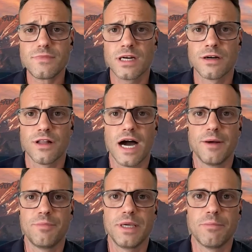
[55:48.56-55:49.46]
a lot of
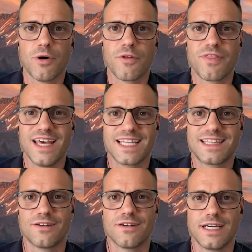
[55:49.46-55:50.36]
people think
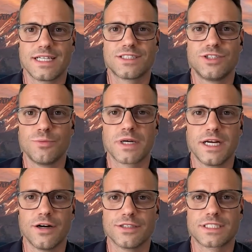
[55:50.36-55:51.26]
they're like superheroes